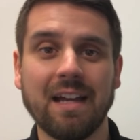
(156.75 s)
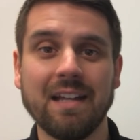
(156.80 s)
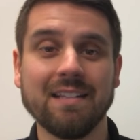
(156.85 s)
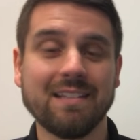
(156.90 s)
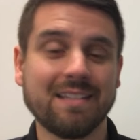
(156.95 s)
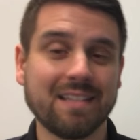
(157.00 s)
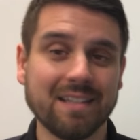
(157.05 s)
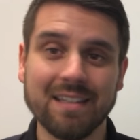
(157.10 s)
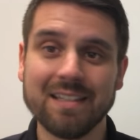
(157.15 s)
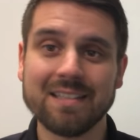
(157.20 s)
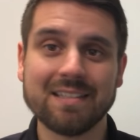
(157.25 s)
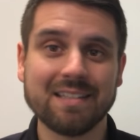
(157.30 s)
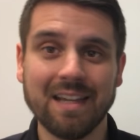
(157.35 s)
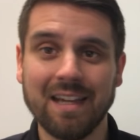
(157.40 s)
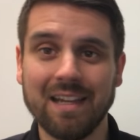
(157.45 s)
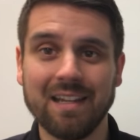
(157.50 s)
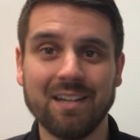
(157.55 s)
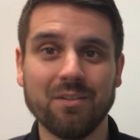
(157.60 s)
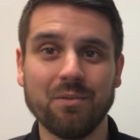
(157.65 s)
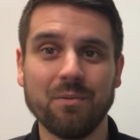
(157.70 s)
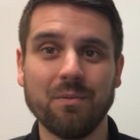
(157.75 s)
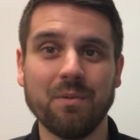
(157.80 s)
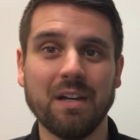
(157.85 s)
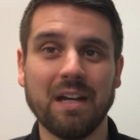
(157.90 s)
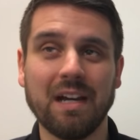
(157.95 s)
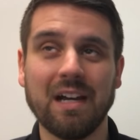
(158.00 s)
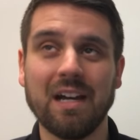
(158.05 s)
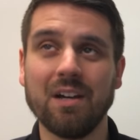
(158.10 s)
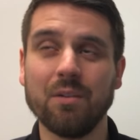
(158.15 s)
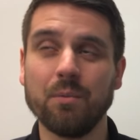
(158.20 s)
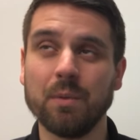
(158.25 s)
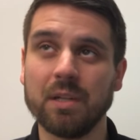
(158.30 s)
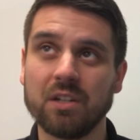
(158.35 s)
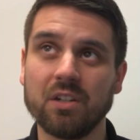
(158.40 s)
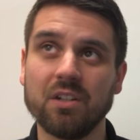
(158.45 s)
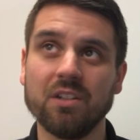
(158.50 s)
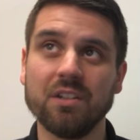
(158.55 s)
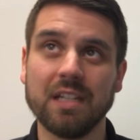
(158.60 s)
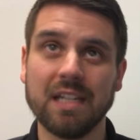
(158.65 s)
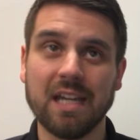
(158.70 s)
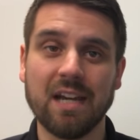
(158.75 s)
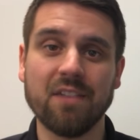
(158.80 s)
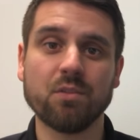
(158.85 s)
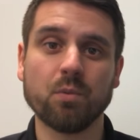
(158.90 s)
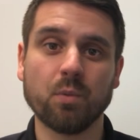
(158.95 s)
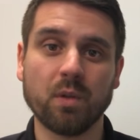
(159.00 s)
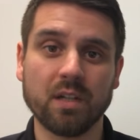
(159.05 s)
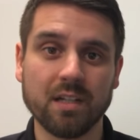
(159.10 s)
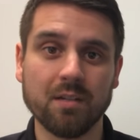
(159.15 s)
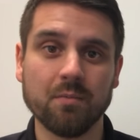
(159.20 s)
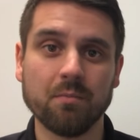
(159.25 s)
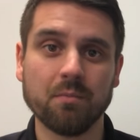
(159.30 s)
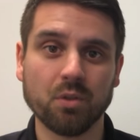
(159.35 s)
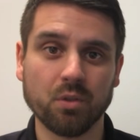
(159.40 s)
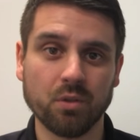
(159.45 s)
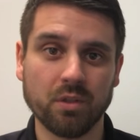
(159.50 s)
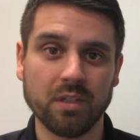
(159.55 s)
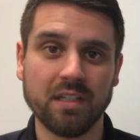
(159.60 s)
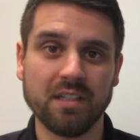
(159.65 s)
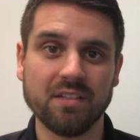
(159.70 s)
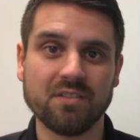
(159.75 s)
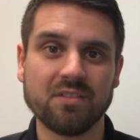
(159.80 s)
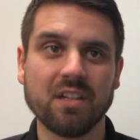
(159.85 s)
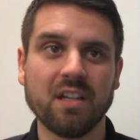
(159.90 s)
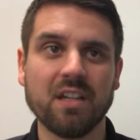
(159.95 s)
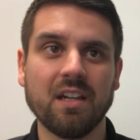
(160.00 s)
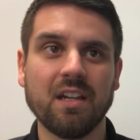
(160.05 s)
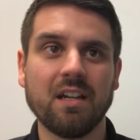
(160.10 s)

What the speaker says: To this day, we currently have 20 employees,